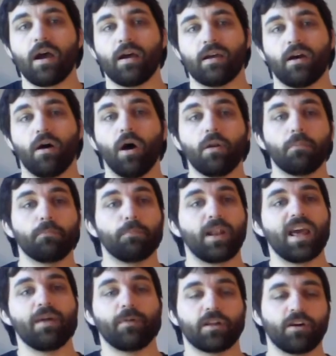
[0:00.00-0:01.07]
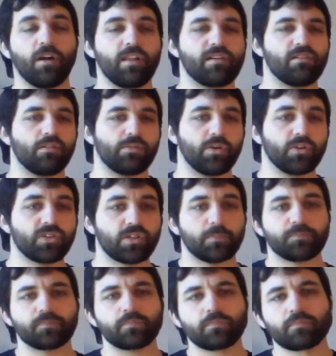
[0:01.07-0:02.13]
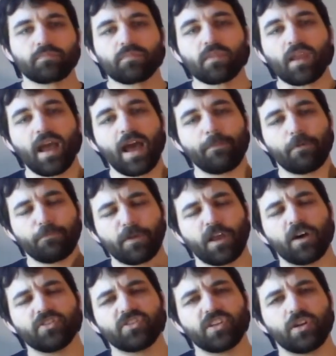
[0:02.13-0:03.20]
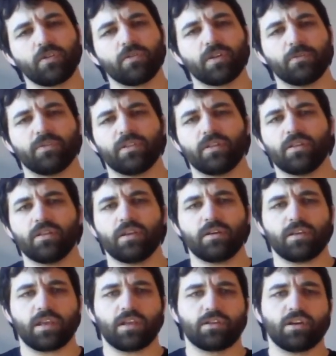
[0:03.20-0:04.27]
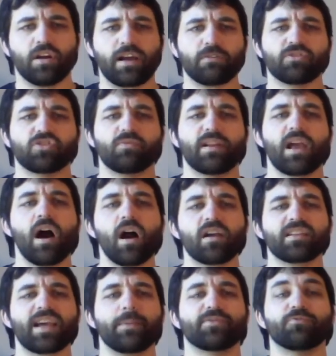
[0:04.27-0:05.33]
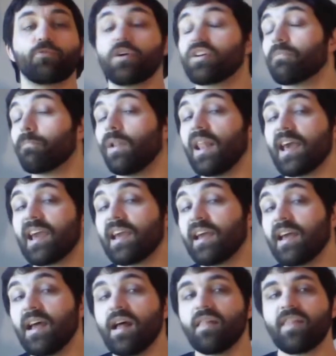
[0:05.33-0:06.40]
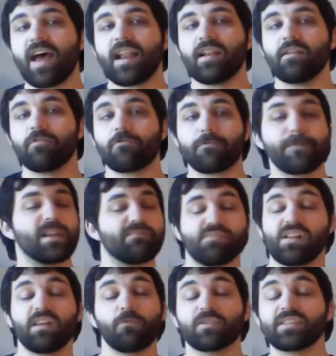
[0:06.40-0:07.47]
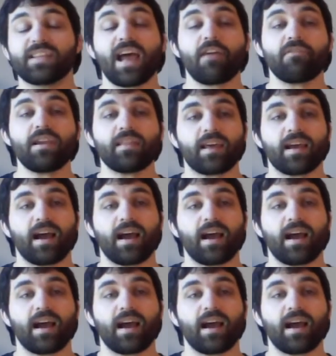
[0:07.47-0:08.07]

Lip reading: unplayable colour almost. But because, you'd cut out so many archetypes from what you could play, then the repeatability wasn't there either.